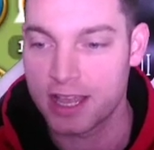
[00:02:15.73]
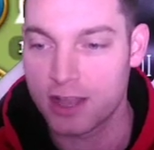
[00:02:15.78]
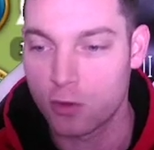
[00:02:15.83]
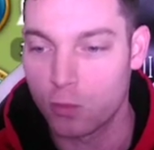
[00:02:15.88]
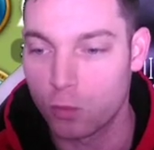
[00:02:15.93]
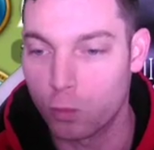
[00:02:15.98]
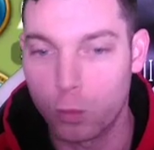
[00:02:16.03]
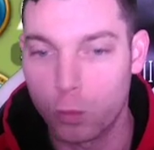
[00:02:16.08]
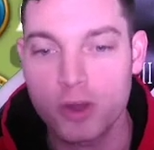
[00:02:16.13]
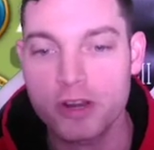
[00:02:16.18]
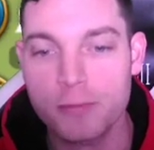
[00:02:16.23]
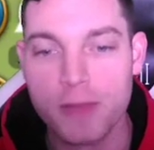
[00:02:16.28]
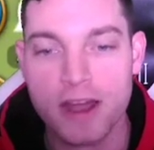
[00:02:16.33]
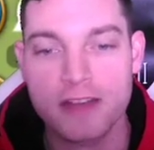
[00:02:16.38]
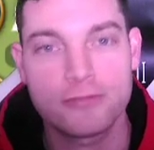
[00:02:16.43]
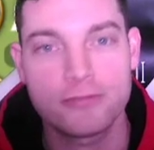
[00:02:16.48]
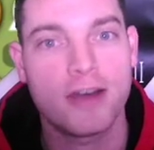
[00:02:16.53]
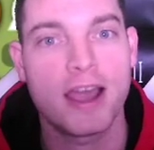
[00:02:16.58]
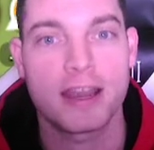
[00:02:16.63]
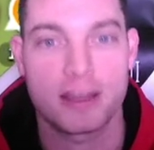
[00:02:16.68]
what am I
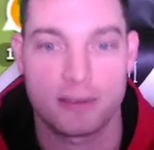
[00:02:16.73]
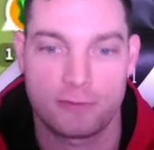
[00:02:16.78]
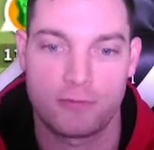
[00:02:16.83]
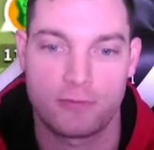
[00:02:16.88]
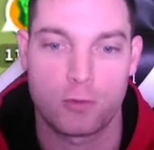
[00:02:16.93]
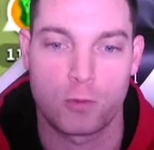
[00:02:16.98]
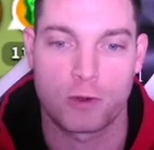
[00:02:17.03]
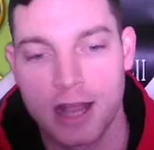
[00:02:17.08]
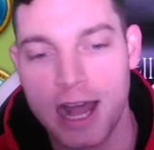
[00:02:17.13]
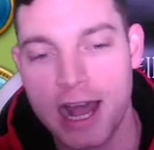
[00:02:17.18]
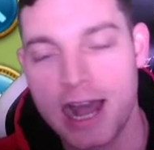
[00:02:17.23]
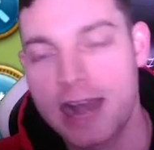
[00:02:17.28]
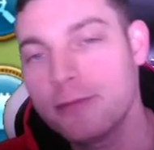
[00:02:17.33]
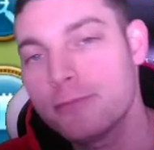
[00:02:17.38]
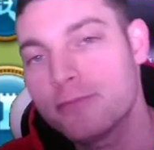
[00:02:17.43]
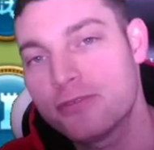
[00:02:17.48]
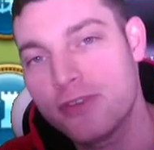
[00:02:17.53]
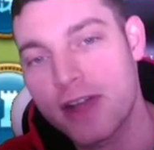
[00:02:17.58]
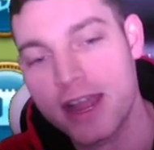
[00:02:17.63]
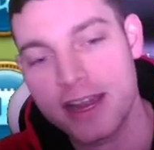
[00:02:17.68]
fighting for? I'm
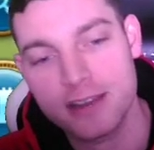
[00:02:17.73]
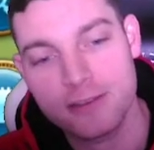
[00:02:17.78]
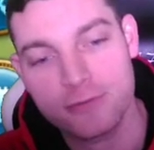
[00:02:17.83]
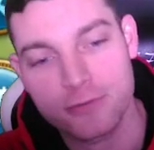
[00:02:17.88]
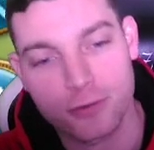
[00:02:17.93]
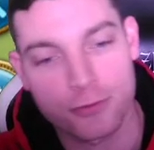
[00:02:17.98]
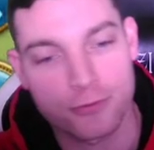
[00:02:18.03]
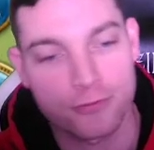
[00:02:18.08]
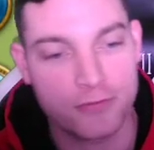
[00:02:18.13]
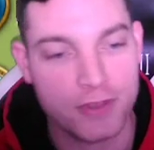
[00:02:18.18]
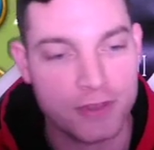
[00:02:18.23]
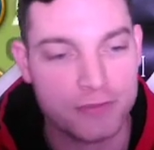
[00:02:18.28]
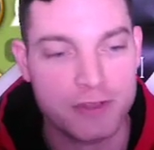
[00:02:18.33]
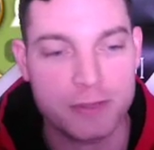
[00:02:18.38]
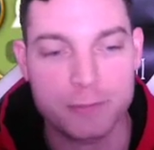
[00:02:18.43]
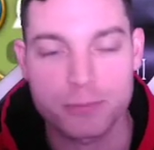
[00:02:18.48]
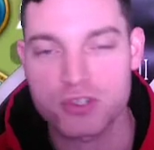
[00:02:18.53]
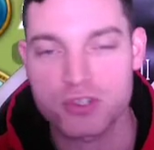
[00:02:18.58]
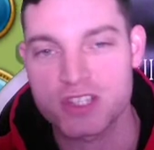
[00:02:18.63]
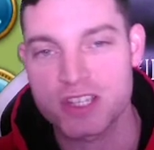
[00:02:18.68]
fighting for
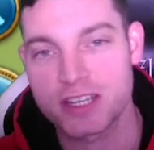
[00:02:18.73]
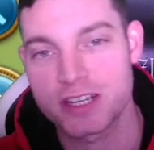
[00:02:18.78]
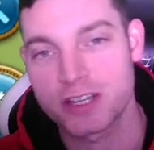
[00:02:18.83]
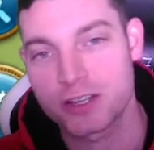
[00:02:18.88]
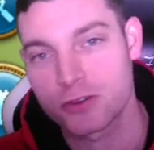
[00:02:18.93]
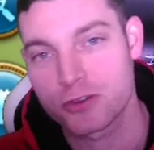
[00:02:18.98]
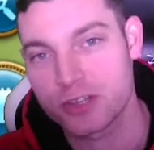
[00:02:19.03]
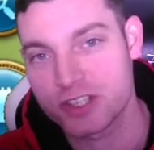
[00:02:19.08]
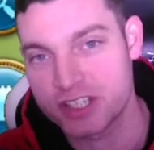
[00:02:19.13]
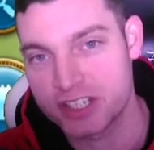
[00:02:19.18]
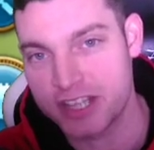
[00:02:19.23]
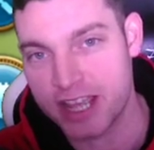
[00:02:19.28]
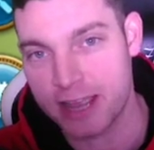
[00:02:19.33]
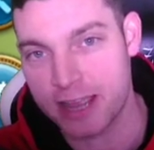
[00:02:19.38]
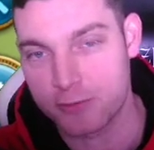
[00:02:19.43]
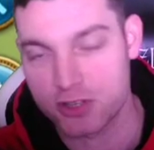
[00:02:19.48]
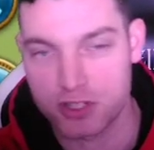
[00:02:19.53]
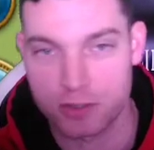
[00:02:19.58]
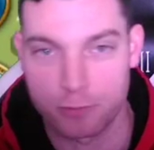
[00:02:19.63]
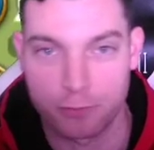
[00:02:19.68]
50% increased
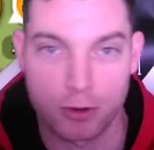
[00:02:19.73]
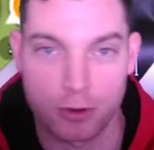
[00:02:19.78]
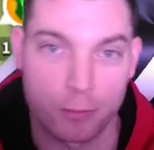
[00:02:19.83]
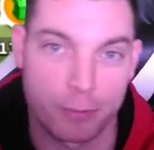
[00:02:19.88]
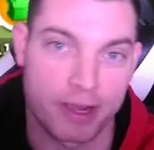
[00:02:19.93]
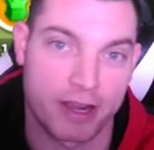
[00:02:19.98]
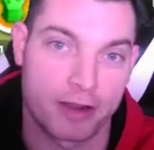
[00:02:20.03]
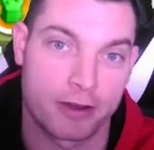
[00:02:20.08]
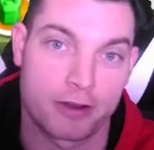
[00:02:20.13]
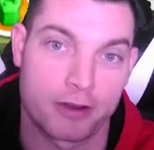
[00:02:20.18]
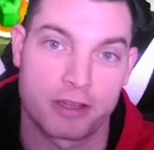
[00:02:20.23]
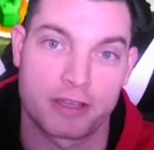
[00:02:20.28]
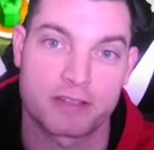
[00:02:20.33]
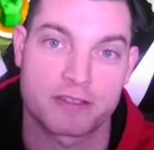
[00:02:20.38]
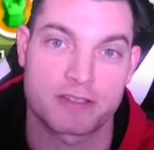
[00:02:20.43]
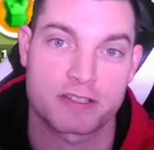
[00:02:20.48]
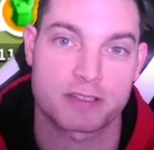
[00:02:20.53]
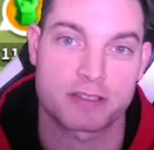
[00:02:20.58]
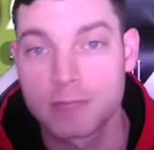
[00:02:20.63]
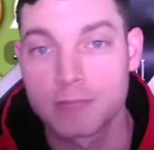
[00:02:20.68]
damage to
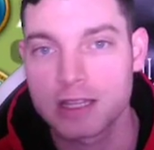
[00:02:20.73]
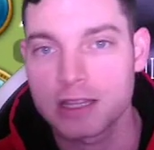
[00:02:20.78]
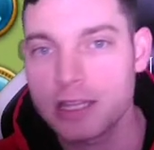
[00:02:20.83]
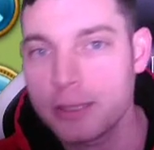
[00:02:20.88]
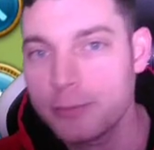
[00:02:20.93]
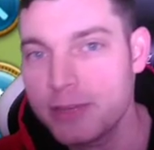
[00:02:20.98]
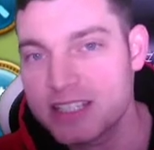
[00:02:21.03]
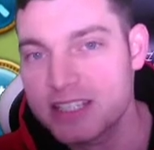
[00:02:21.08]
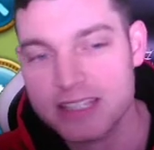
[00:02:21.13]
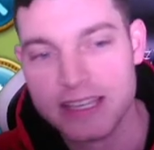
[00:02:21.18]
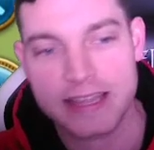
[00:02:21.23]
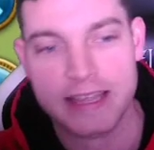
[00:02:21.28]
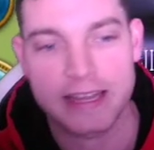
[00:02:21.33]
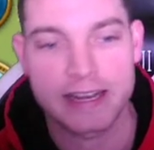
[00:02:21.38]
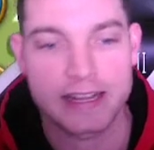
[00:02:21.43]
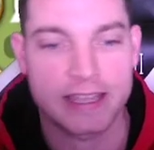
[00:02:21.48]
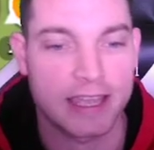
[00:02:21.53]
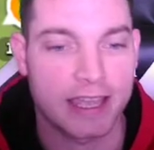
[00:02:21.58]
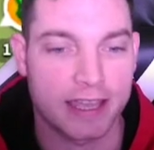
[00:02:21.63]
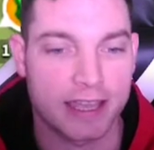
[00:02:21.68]
barbarians. Let me say that
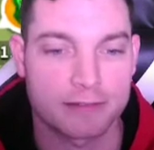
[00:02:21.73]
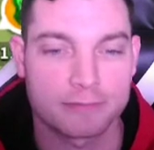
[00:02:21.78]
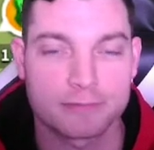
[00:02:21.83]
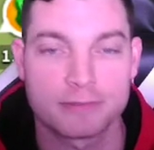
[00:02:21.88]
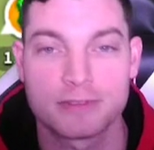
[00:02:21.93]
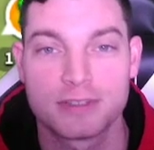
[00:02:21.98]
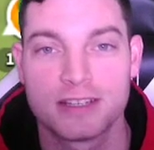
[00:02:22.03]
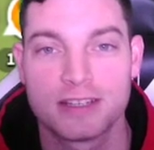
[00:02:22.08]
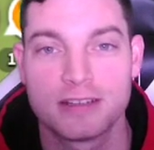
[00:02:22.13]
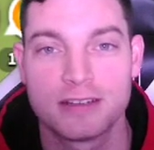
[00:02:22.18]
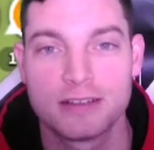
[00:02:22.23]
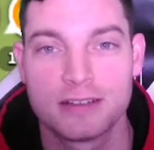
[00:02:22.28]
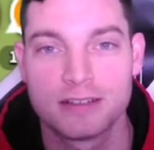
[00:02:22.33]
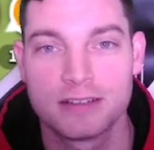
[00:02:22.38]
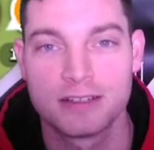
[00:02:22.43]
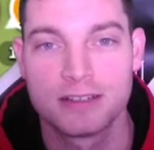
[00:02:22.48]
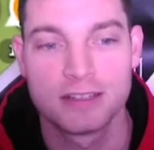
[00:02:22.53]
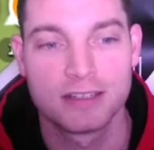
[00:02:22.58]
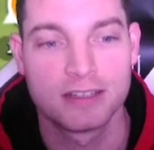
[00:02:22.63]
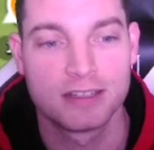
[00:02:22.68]
again.
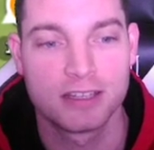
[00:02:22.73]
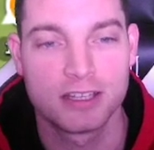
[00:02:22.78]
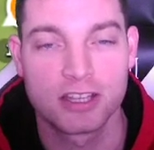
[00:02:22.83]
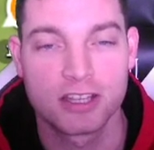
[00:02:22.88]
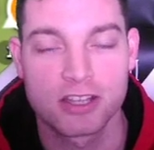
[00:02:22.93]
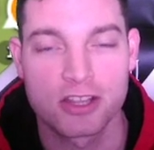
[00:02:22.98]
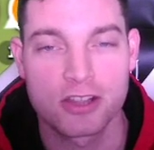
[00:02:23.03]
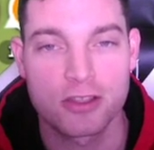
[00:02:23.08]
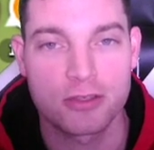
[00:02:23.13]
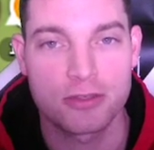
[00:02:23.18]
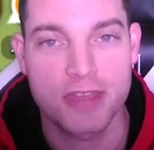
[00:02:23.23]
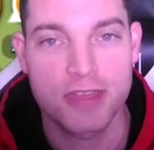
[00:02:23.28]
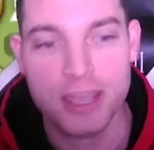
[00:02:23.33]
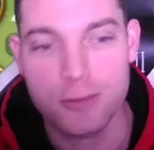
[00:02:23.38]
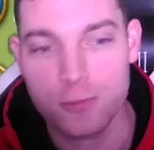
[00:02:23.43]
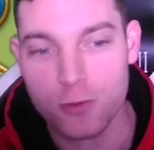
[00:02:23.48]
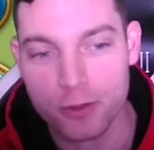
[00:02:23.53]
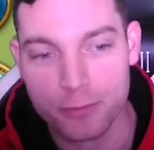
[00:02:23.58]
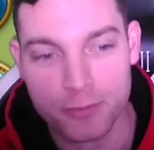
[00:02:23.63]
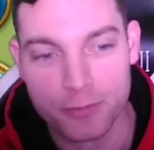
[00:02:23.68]
They
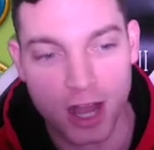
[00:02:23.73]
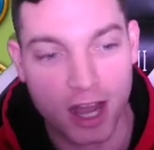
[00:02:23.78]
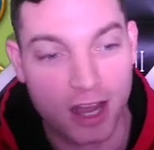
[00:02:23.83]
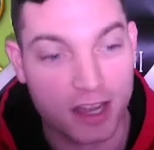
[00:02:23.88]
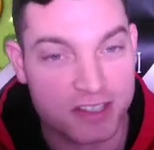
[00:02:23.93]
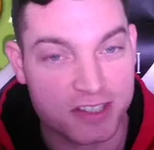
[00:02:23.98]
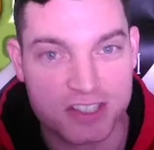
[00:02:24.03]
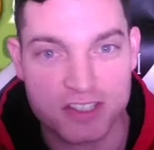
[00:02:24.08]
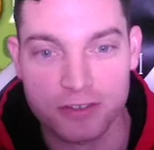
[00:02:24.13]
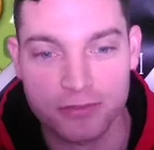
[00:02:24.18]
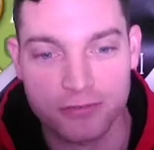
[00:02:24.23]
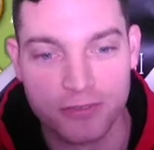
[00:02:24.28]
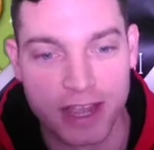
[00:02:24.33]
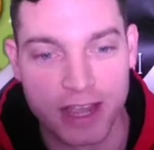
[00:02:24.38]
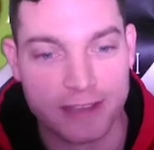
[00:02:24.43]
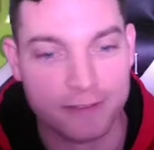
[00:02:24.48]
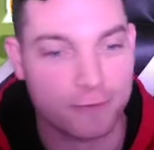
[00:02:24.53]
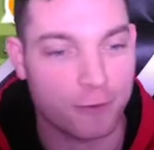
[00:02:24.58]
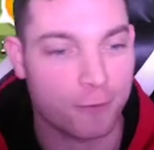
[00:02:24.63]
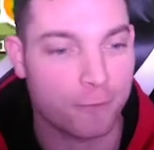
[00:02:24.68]
want us to
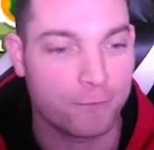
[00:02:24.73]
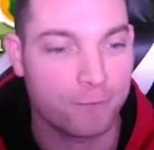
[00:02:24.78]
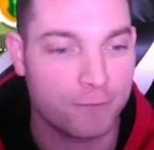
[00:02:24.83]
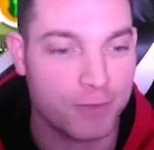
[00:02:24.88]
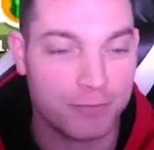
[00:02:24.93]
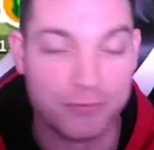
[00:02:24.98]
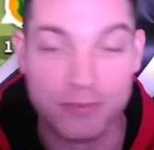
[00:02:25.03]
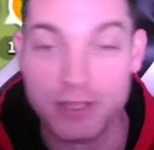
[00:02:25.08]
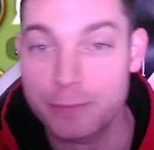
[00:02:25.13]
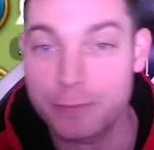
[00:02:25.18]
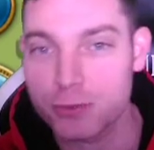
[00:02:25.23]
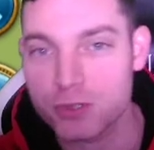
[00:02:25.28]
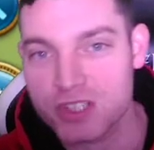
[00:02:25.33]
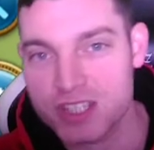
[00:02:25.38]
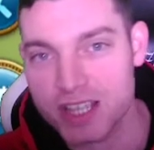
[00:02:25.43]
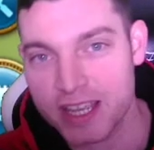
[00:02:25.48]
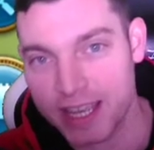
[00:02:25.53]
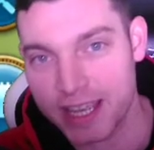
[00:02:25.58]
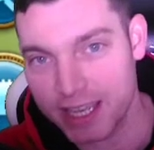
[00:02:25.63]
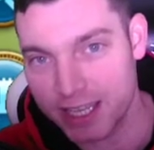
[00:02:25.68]
fight for
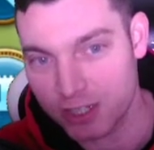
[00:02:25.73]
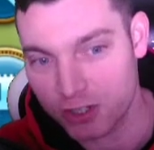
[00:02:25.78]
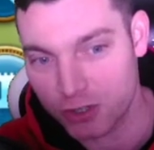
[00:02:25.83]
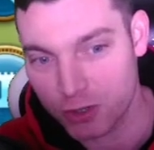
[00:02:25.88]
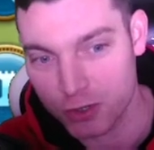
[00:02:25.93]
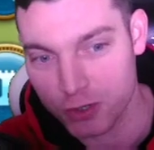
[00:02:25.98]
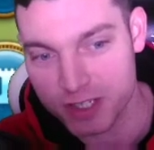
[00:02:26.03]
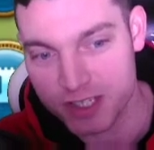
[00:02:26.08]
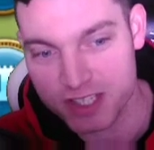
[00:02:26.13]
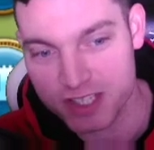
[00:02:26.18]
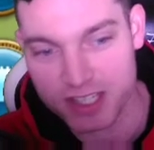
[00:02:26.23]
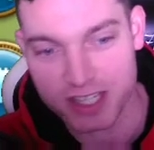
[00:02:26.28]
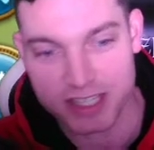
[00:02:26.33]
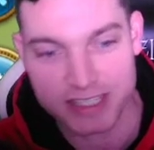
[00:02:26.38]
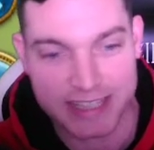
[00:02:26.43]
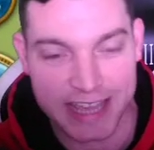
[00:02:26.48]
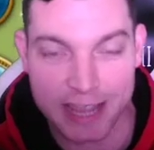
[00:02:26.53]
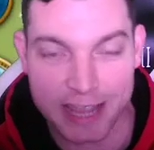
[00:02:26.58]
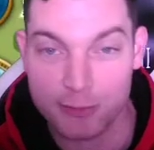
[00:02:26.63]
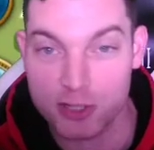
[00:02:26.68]
50% increased
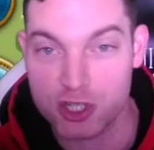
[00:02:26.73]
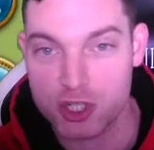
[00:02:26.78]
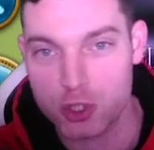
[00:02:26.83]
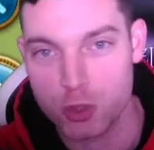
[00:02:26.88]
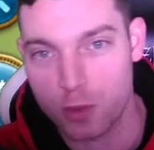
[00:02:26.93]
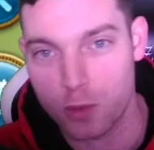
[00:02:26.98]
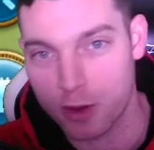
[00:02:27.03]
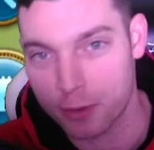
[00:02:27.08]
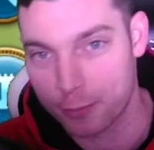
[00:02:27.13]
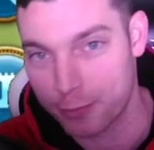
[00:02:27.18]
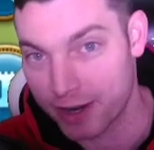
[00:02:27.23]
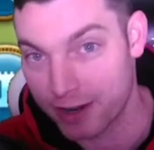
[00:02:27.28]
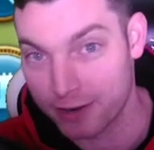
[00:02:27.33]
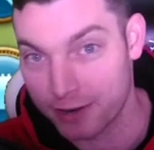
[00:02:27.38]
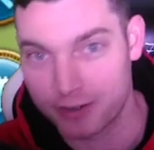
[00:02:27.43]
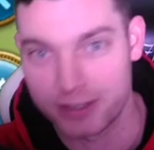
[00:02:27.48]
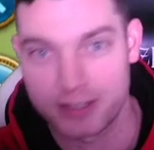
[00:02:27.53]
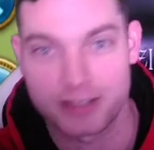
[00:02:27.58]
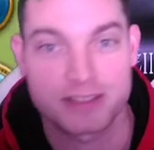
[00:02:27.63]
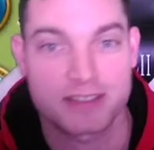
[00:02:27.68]
damage to
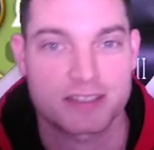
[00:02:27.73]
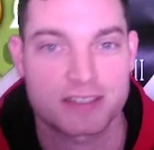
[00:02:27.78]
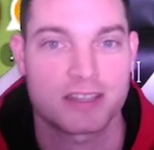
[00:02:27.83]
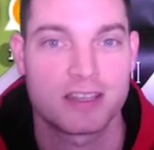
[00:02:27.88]
barbarians.